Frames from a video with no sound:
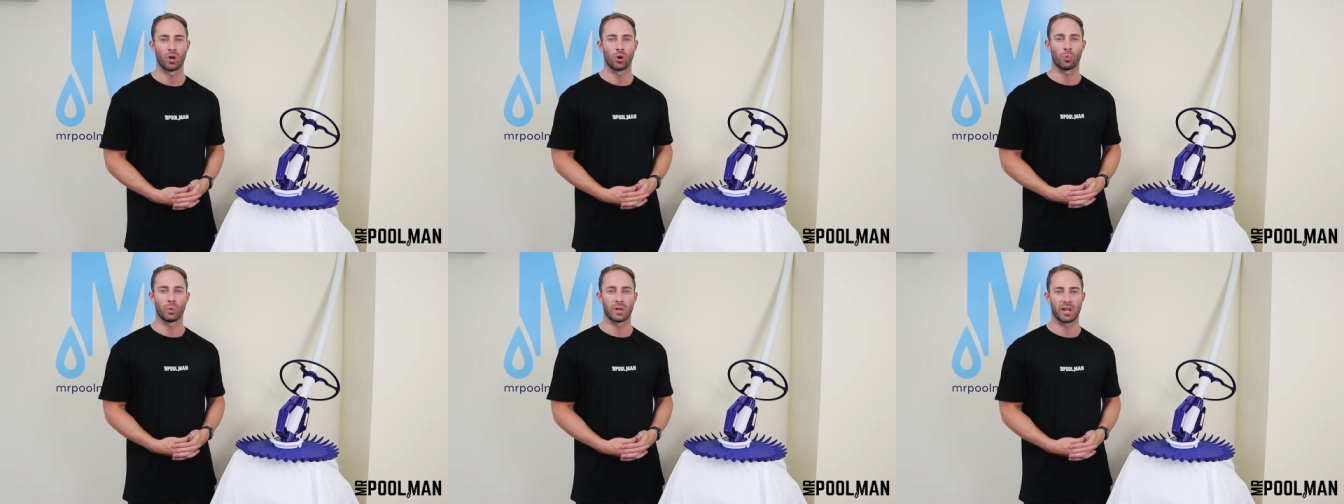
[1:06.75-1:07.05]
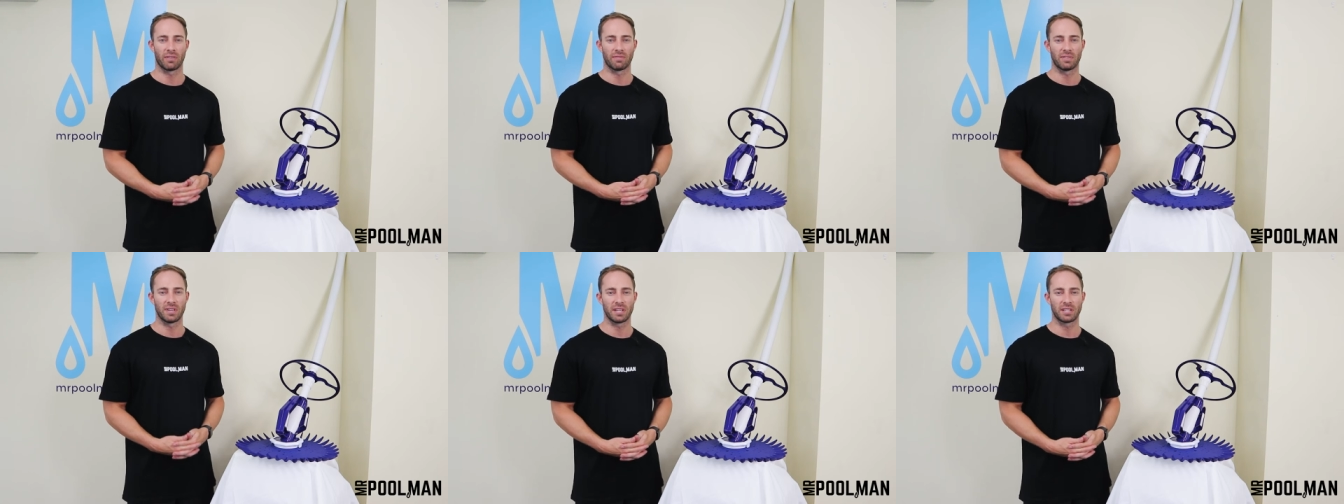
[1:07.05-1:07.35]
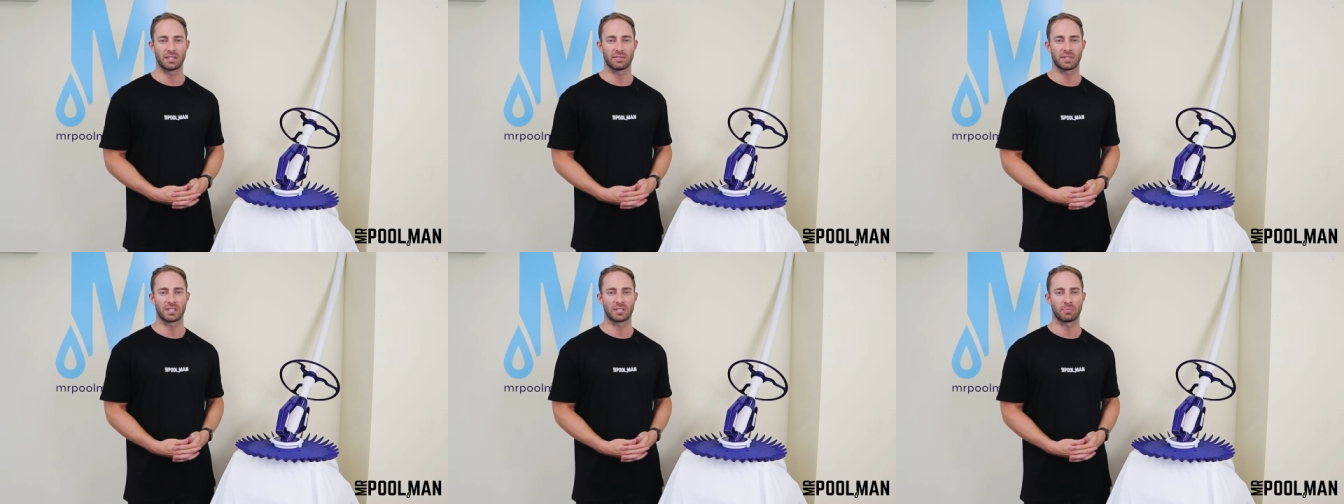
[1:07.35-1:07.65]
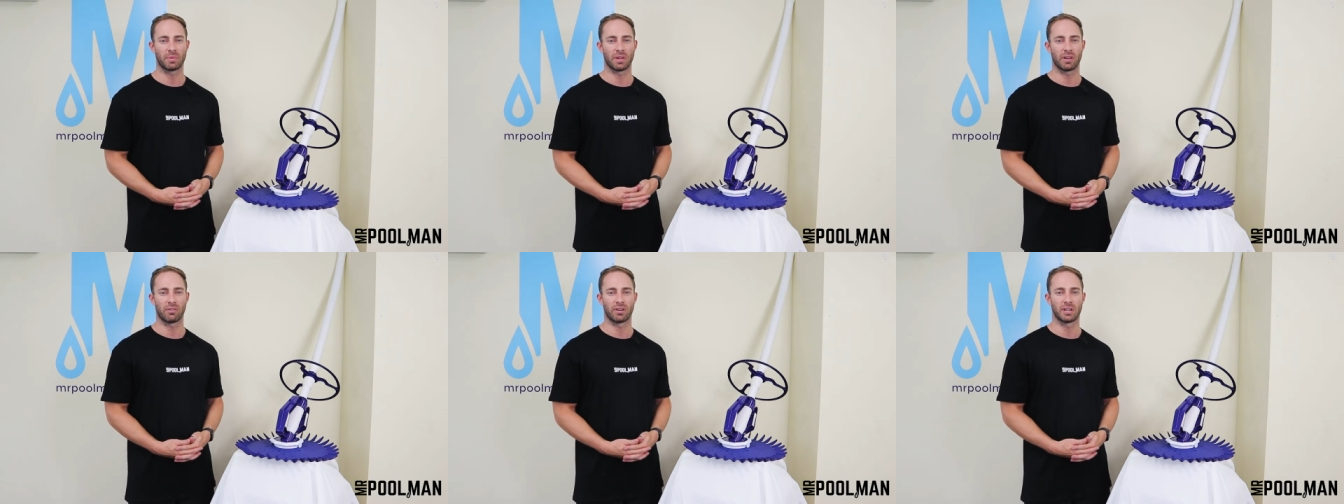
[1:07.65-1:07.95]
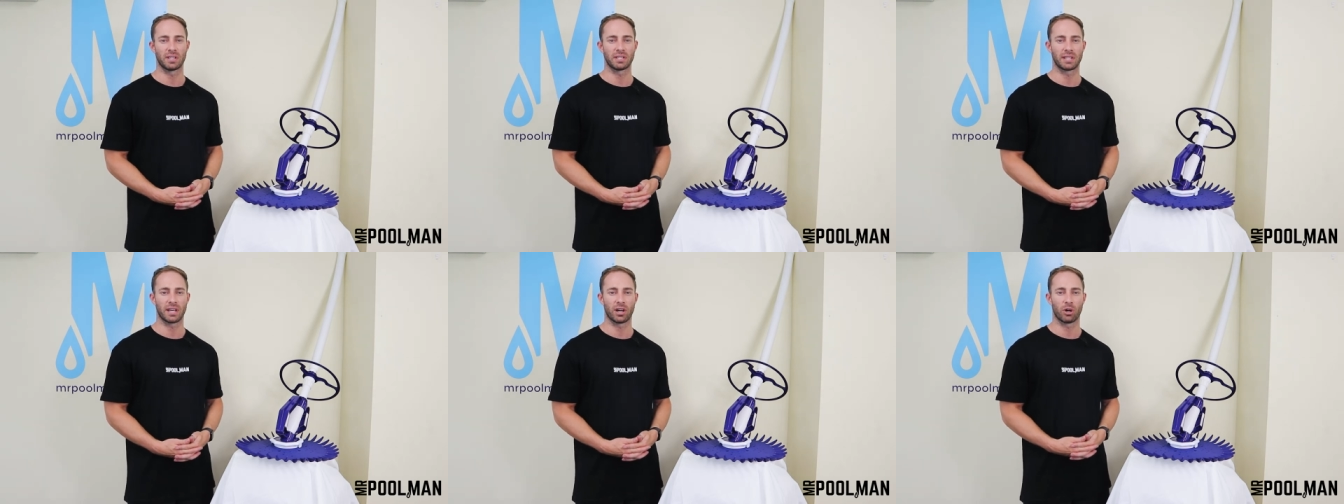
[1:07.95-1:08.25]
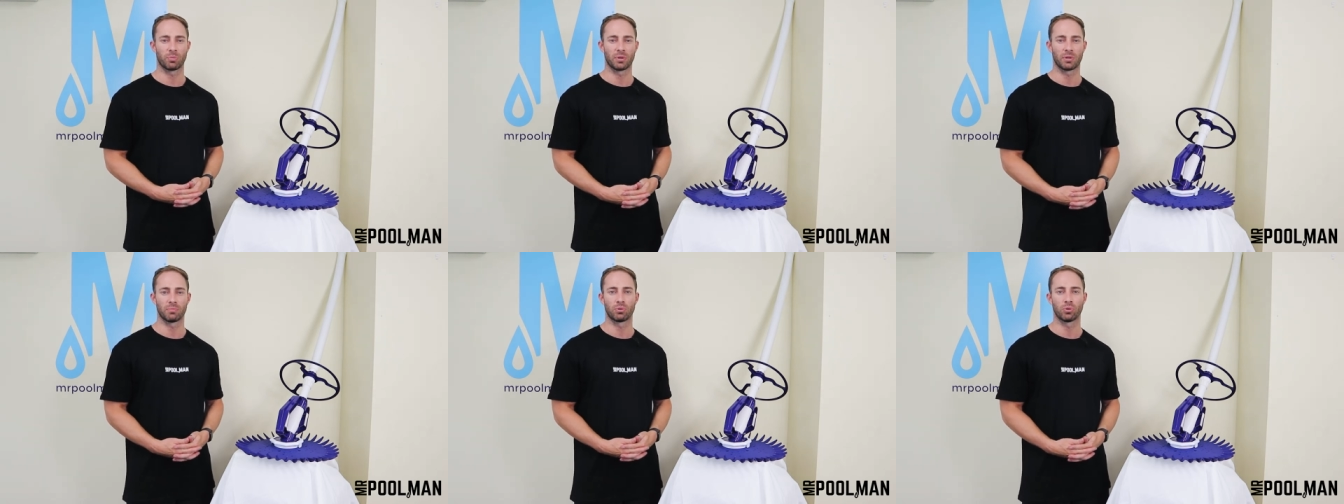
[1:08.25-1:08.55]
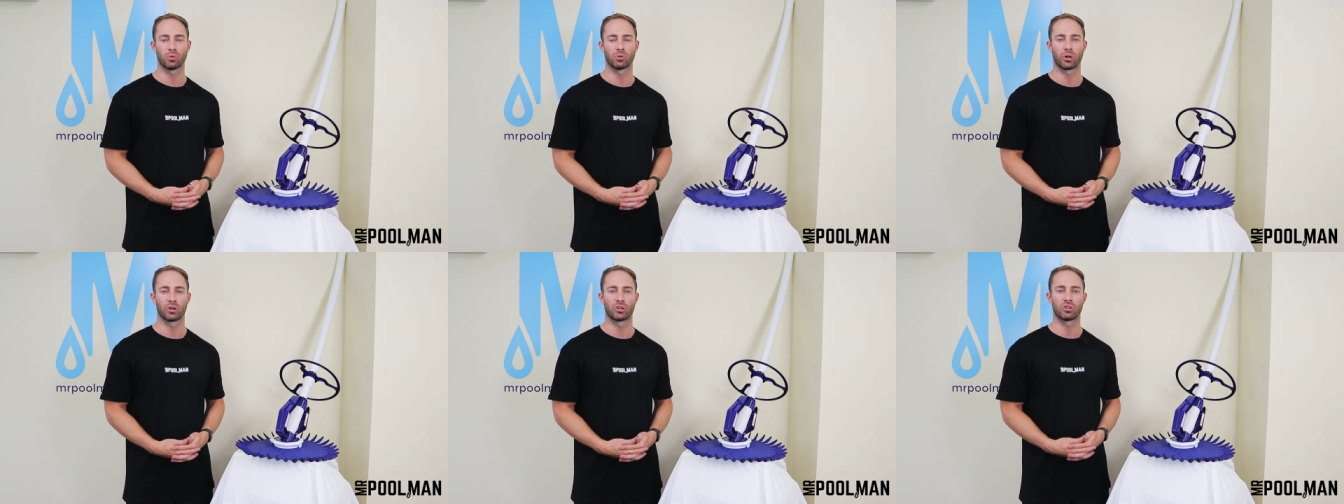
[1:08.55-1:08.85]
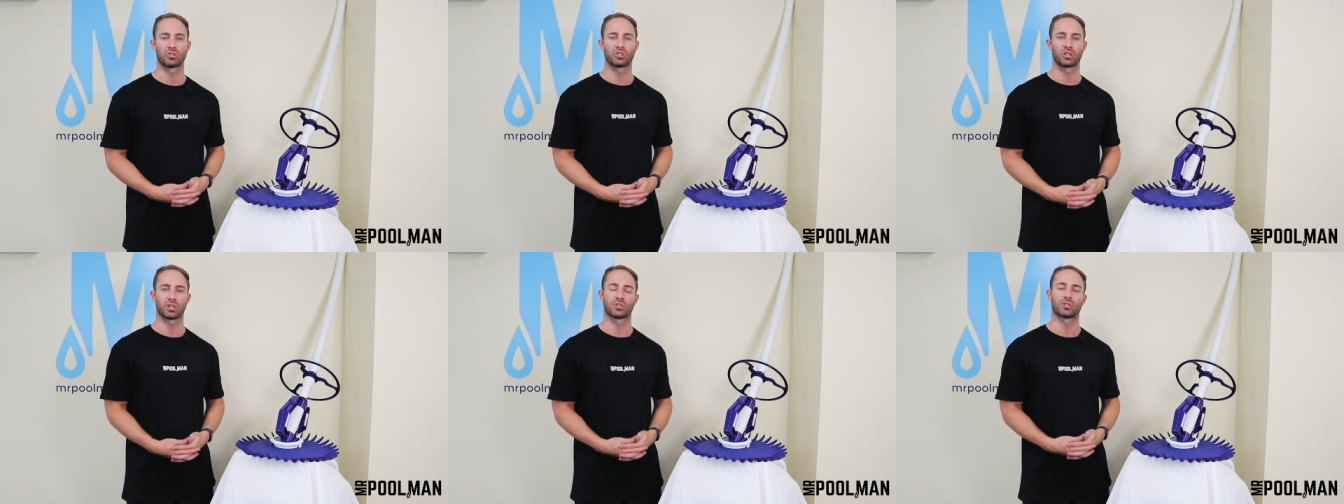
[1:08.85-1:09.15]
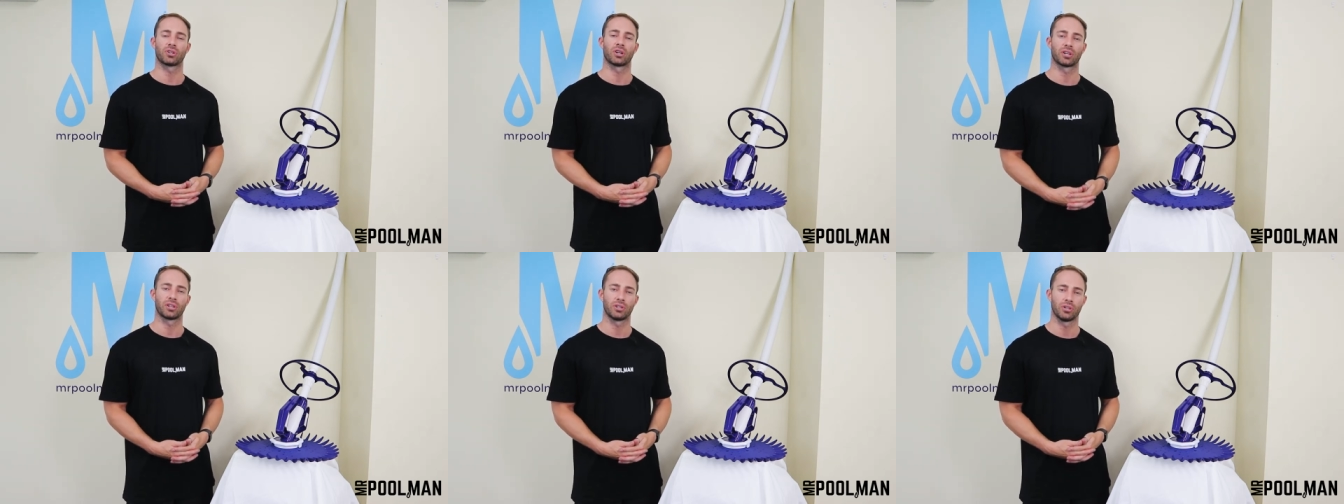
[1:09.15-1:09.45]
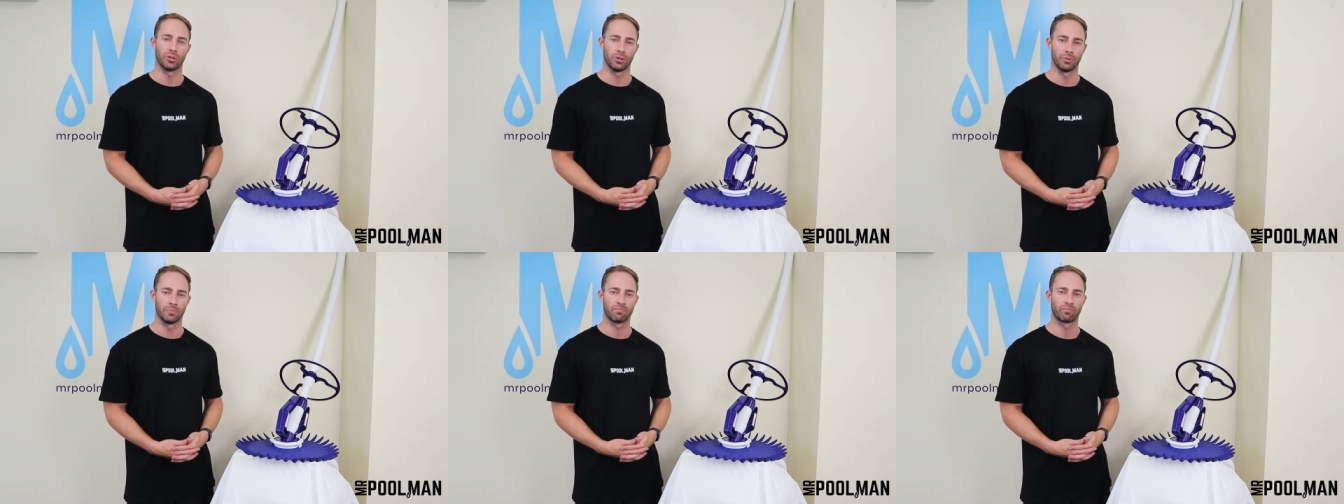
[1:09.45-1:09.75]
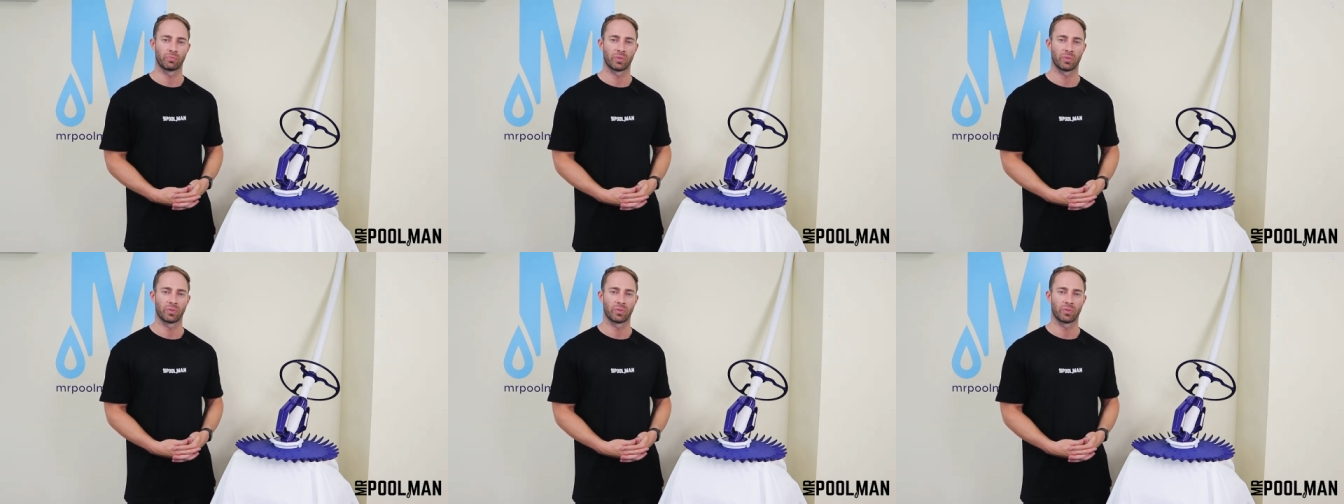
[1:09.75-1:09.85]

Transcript: We have years of experience helping pool owners just like you,